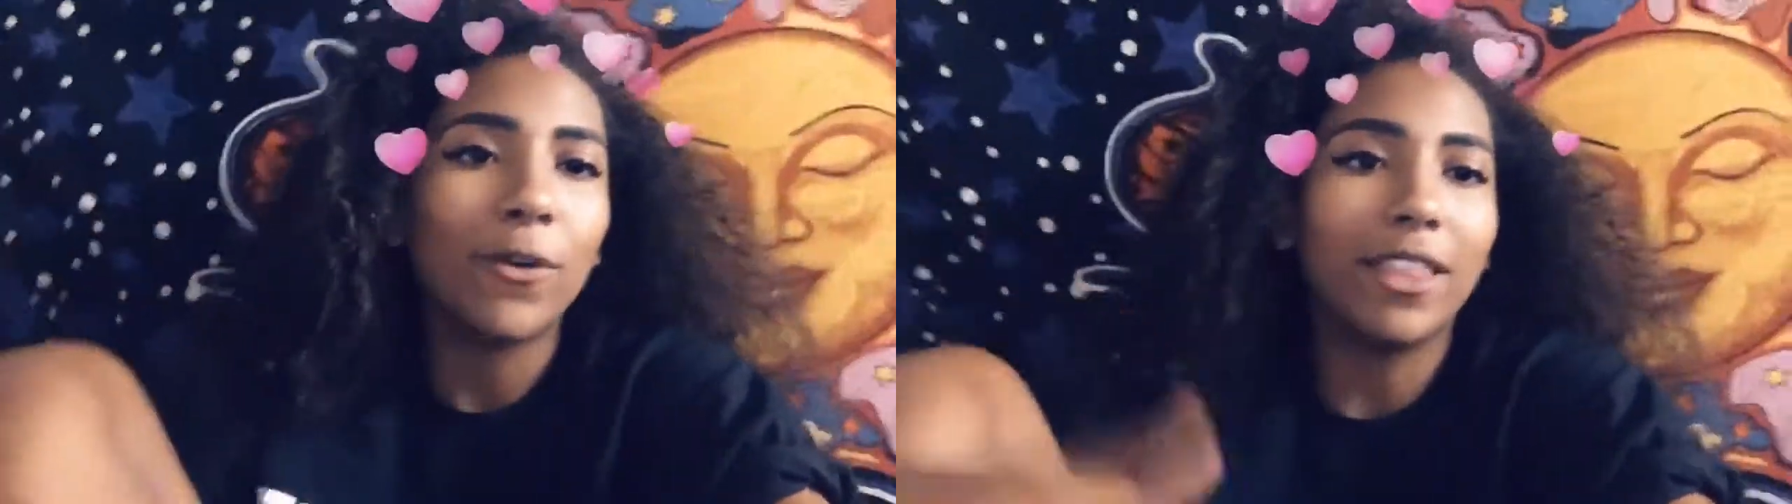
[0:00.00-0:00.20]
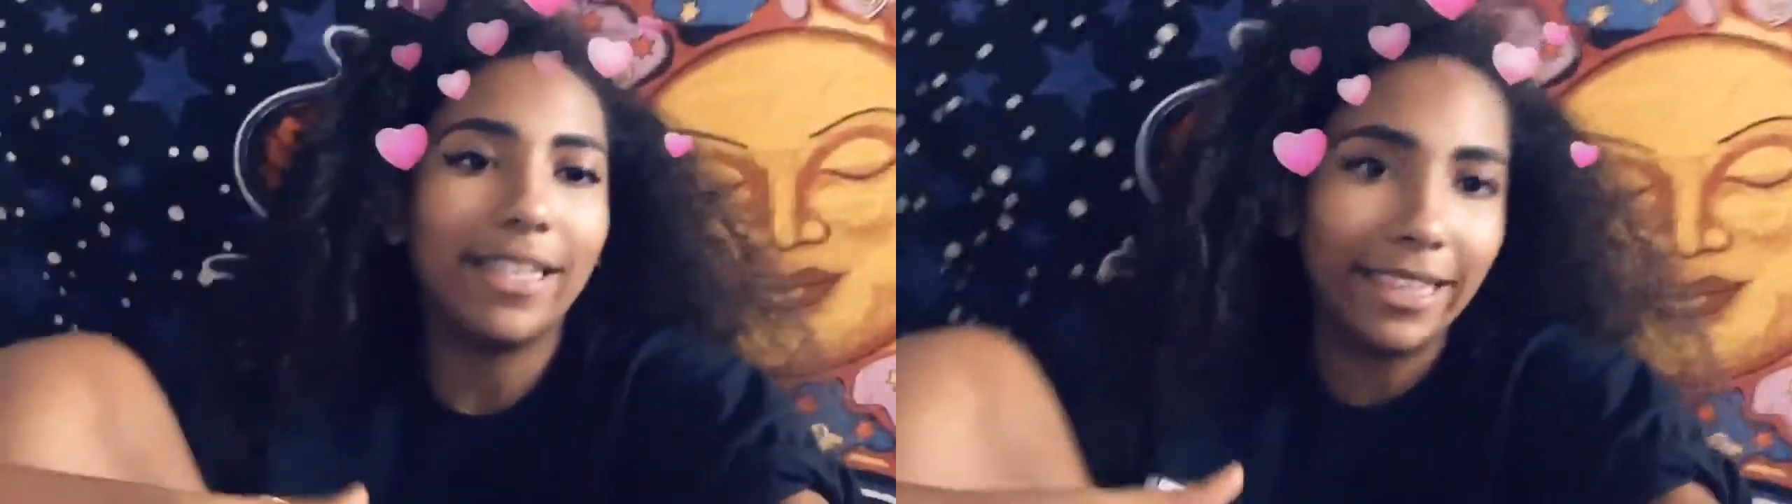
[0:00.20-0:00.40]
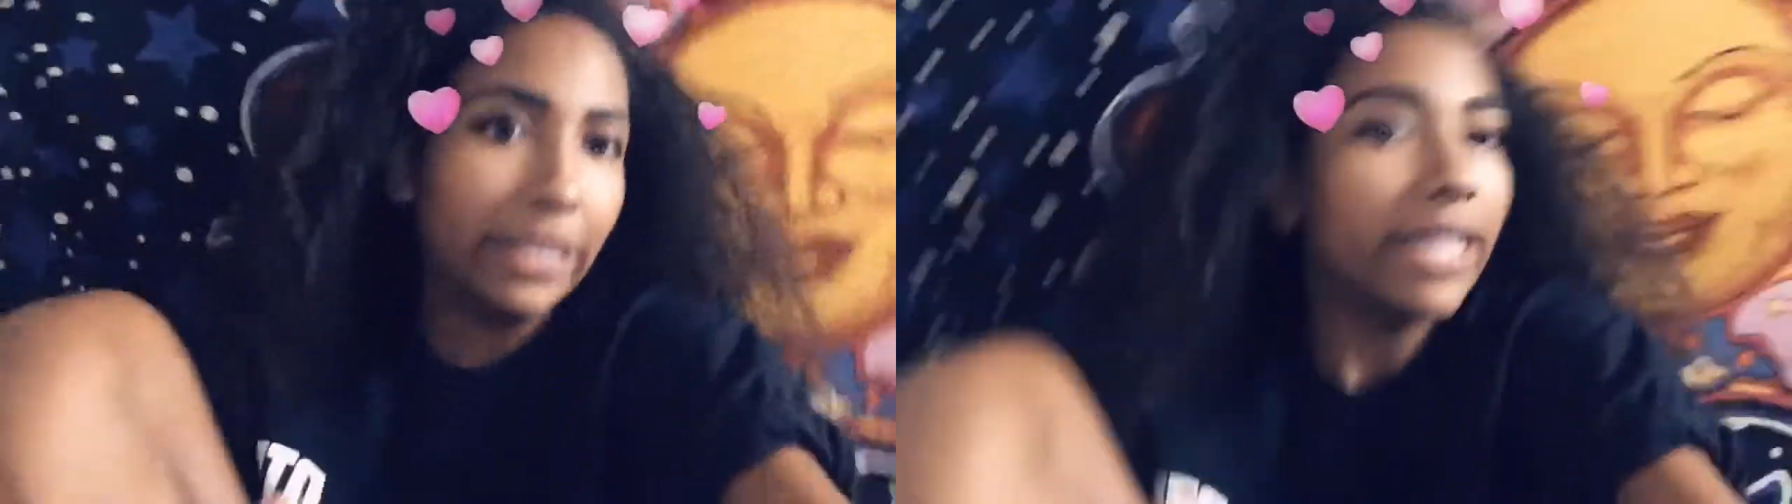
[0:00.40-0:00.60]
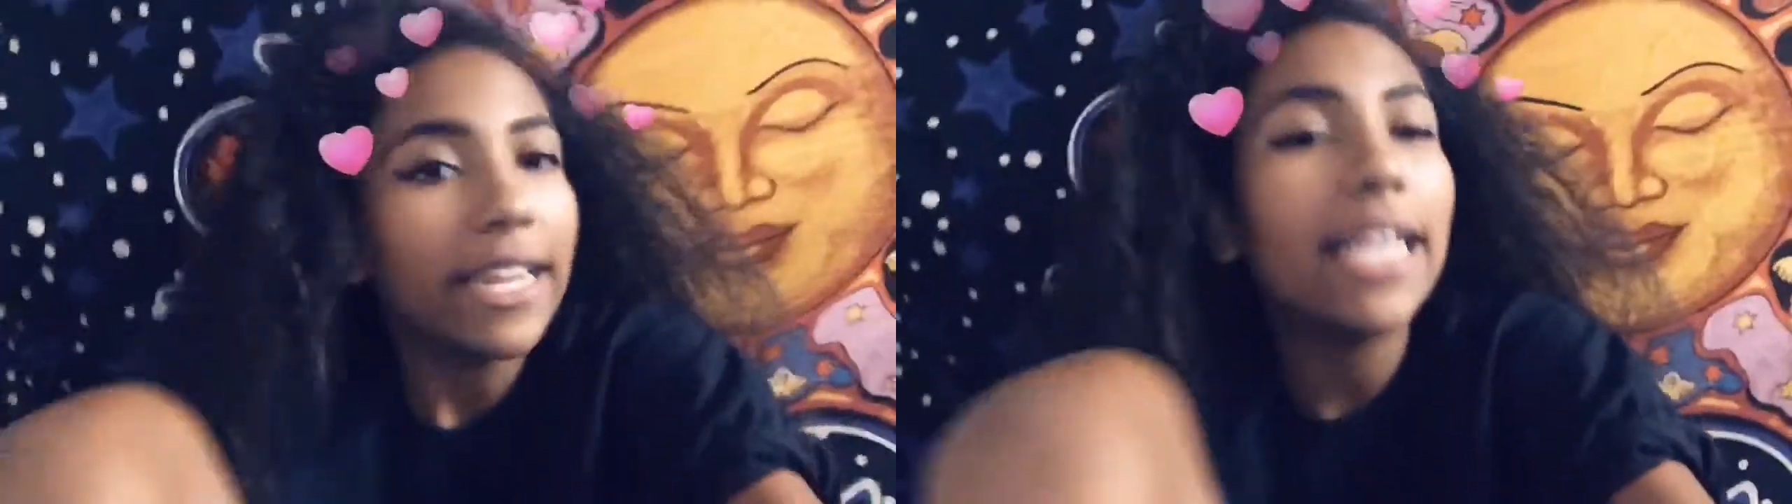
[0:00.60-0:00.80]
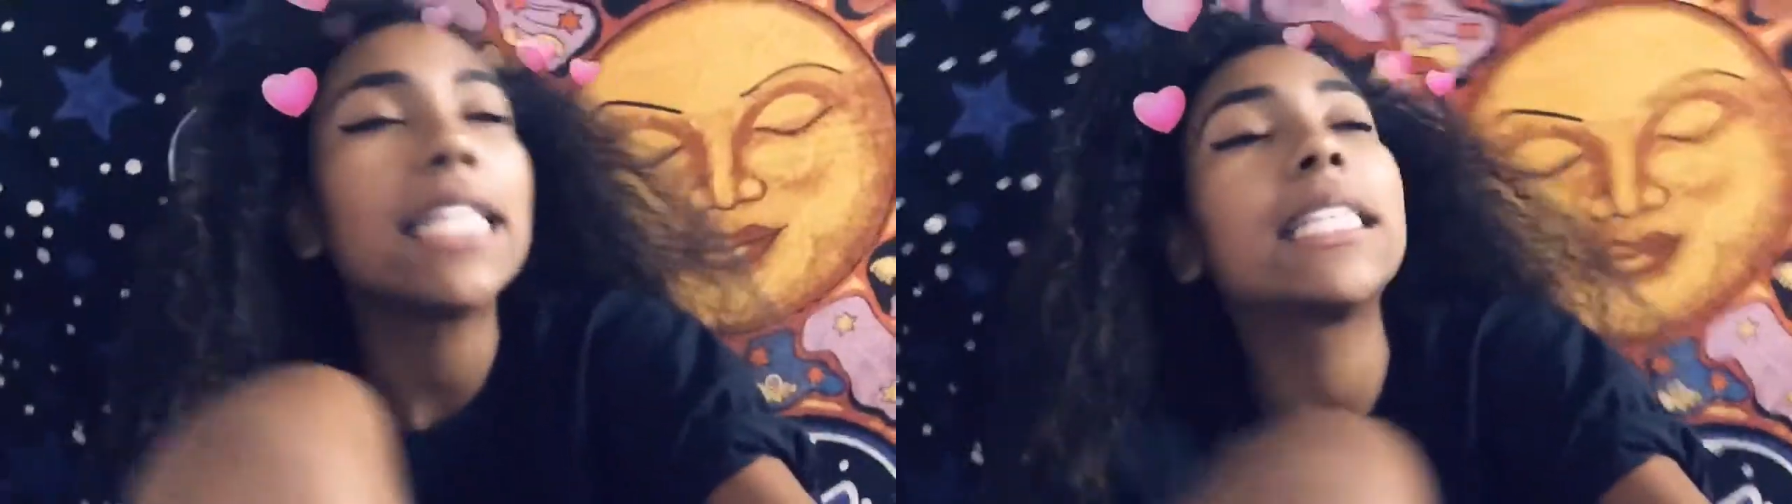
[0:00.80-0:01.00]
like, the
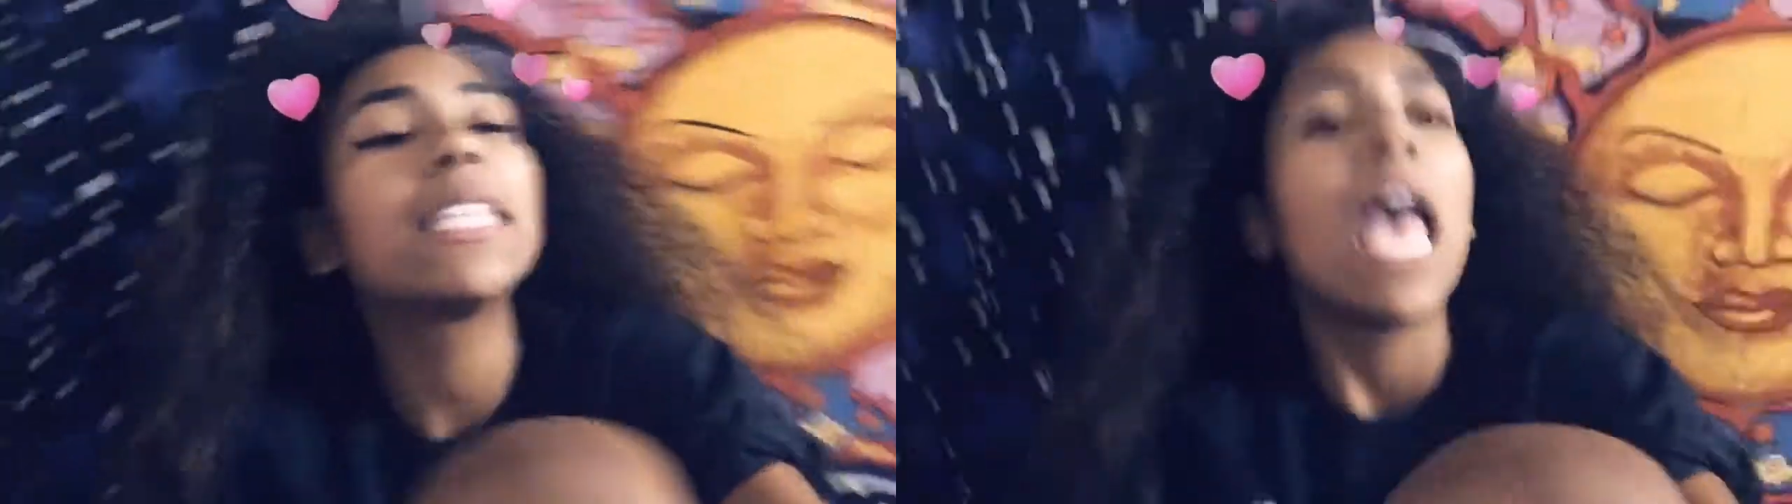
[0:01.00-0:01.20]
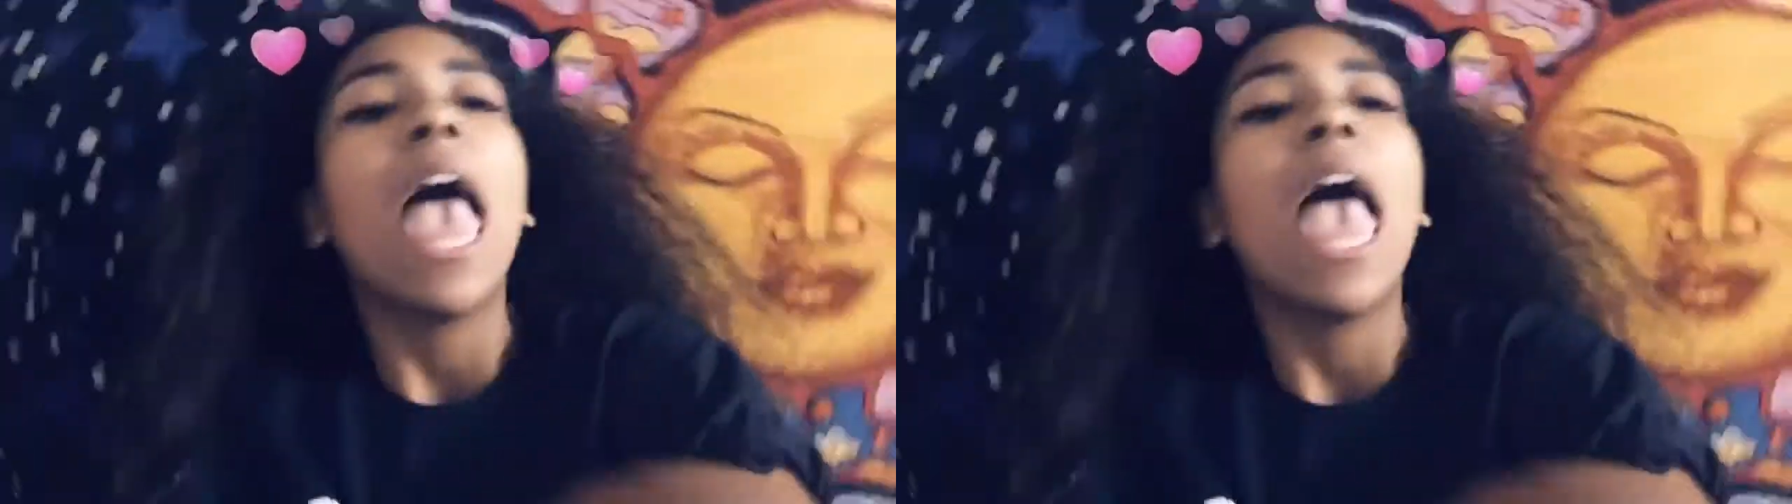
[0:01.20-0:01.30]
littest.